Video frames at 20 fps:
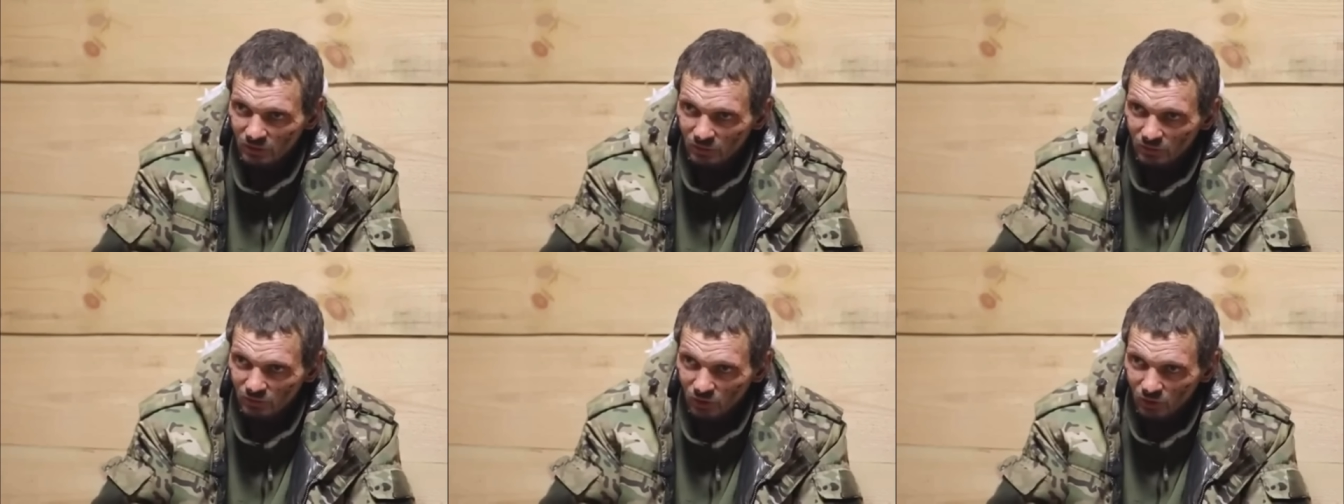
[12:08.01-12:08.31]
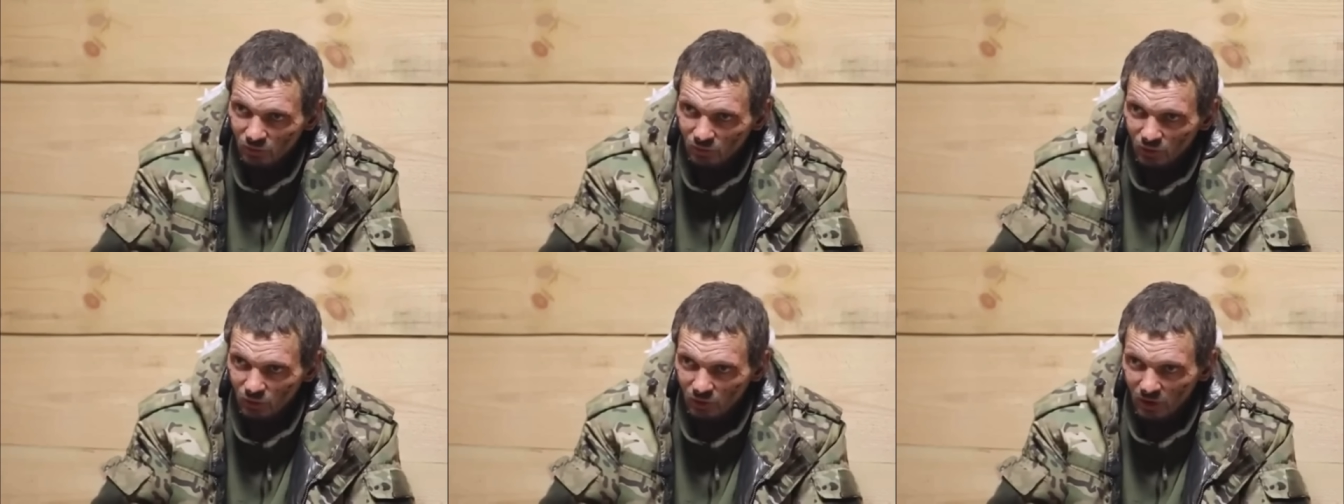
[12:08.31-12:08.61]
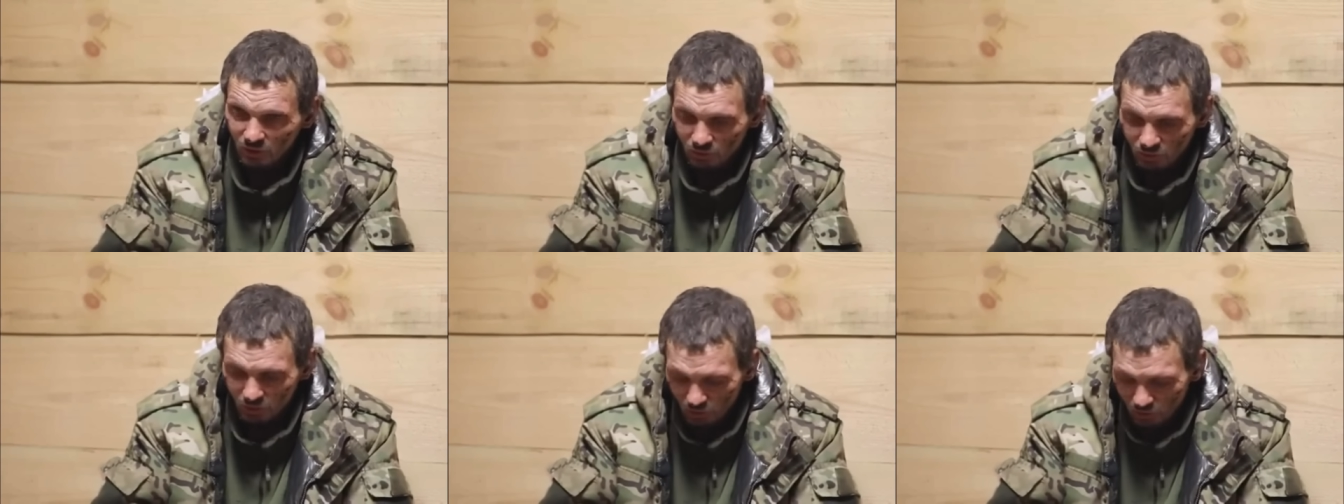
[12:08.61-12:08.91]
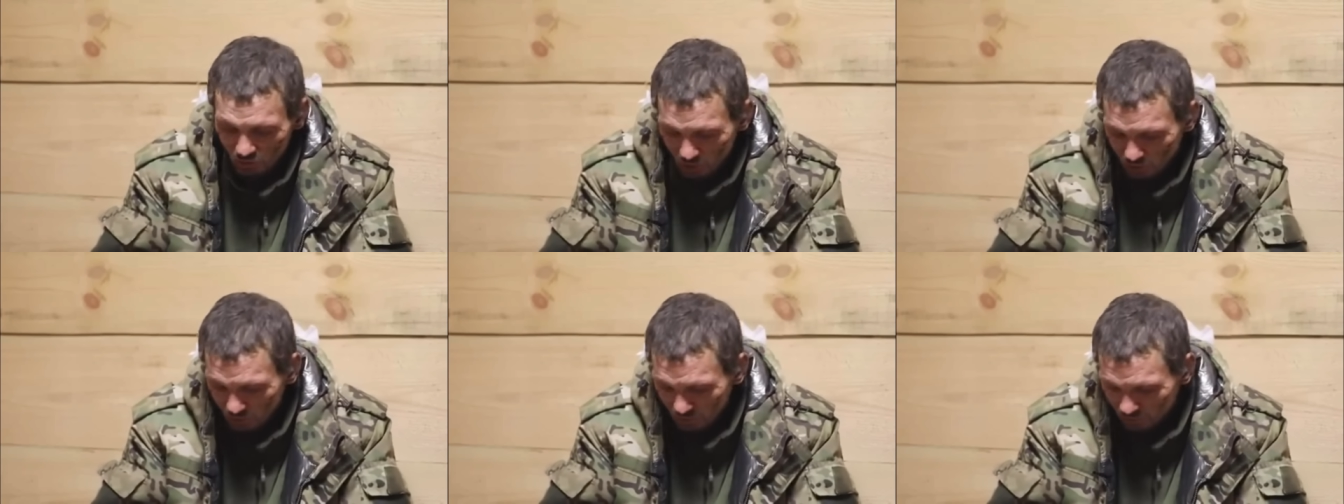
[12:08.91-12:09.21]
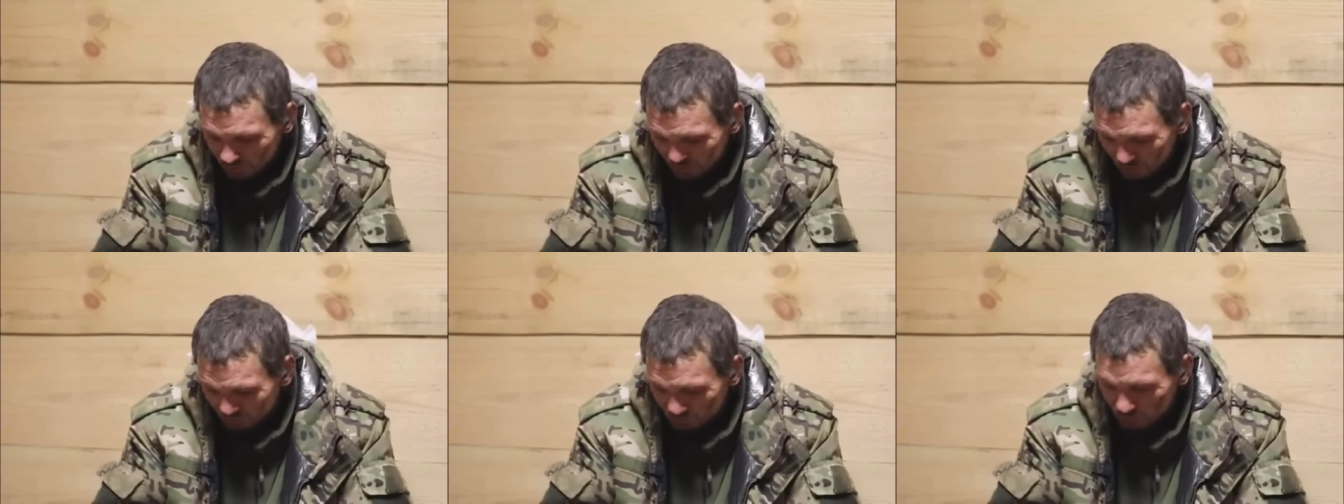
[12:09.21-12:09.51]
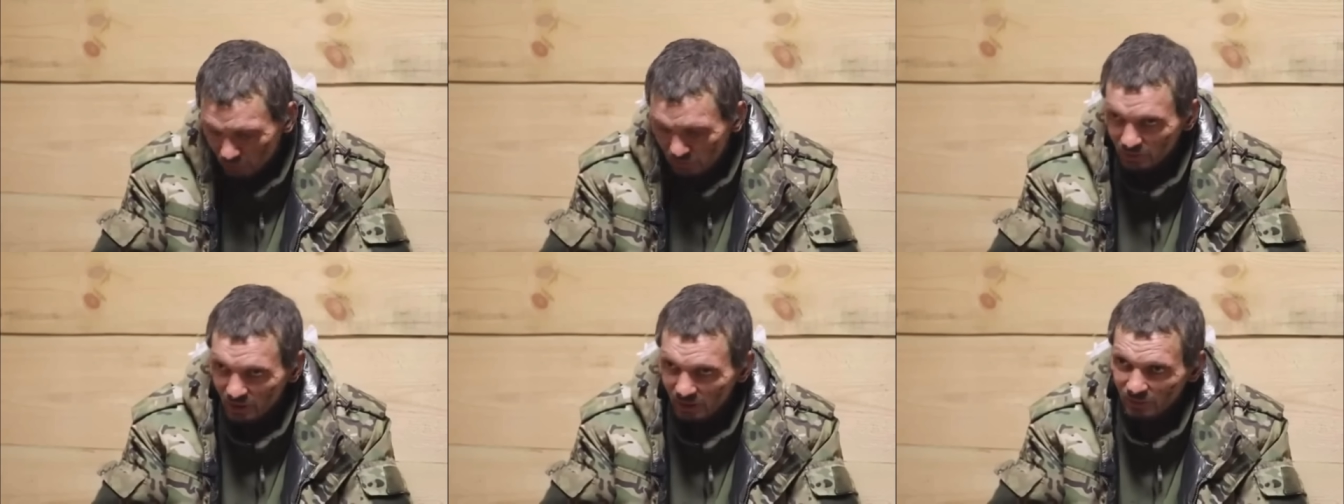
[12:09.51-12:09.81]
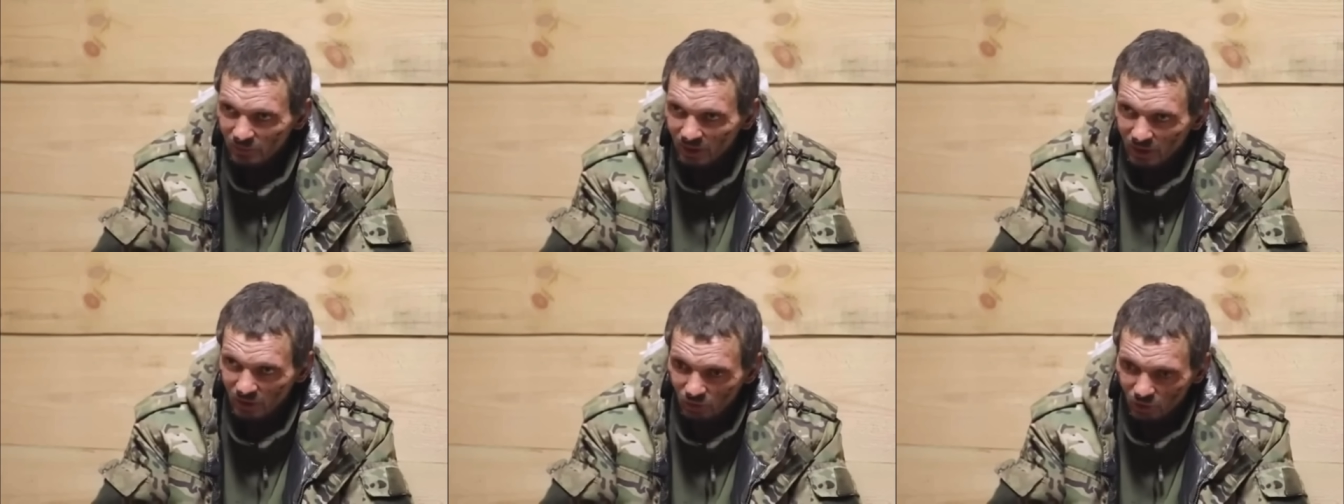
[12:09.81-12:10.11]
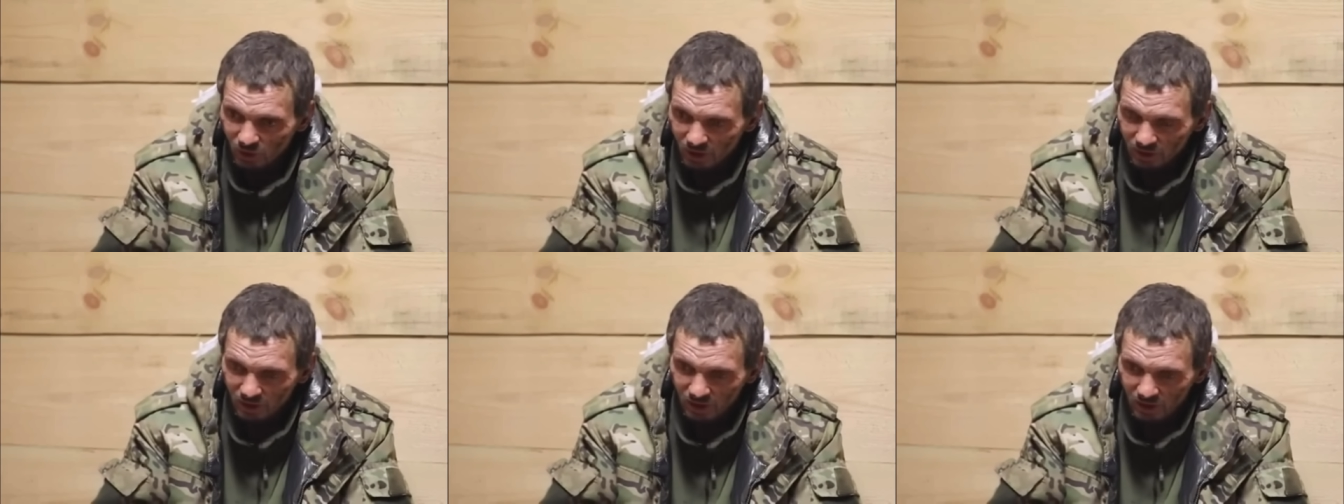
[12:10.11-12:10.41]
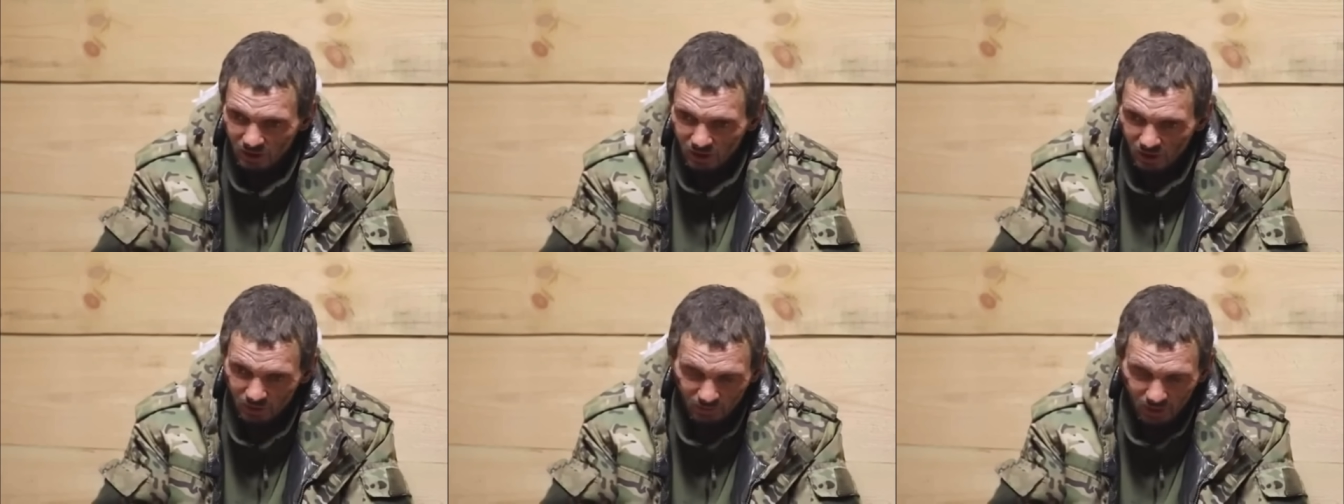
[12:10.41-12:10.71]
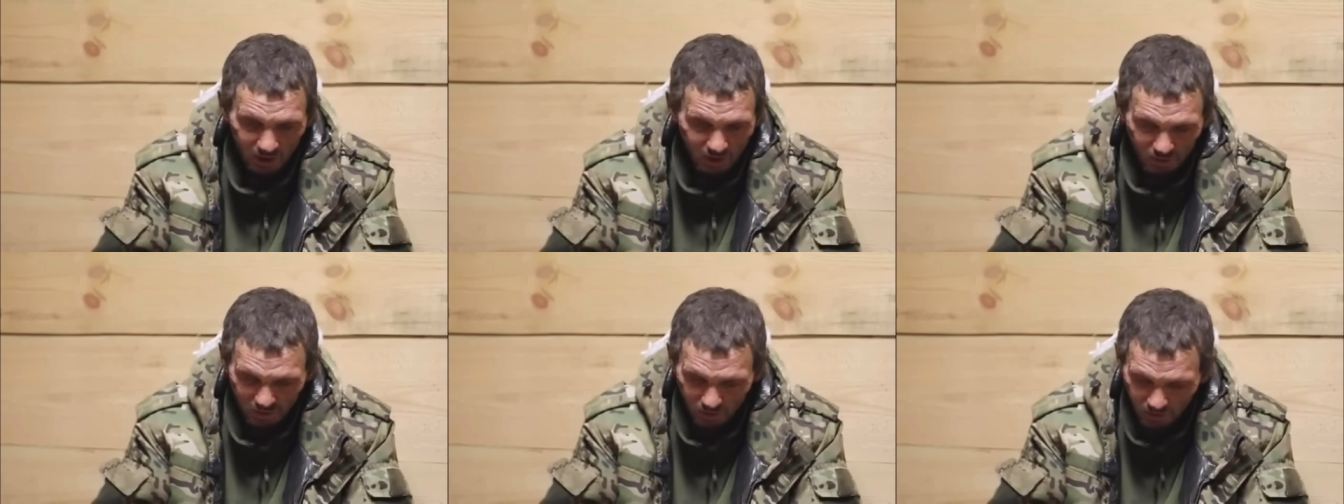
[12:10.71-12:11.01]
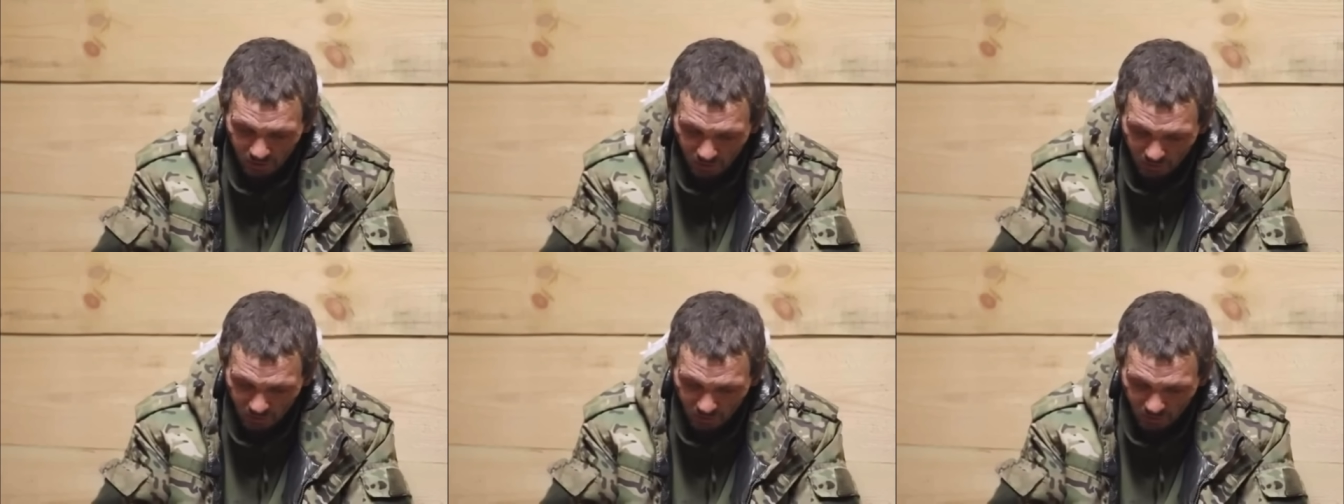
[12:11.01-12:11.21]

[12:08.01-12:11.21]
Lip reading: Don't go out, don't show yourself. The flame might quietly calm down.